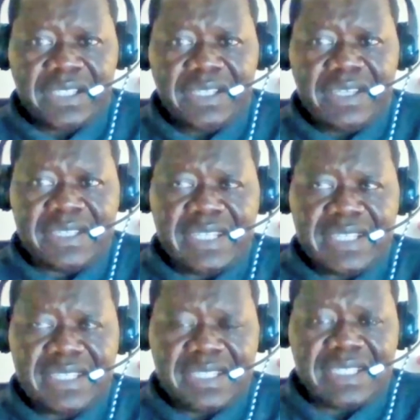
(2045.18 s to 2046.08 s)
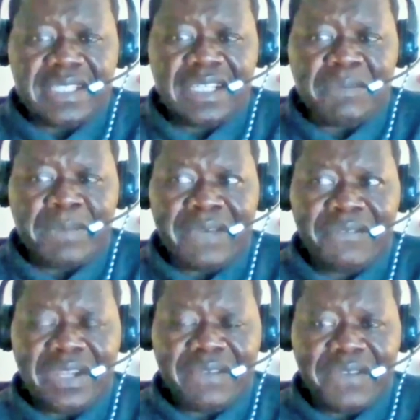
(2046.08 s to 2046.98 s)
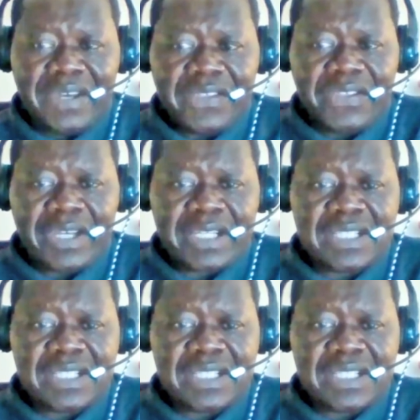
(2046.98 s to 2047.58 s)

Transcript: is necessitated by the fact that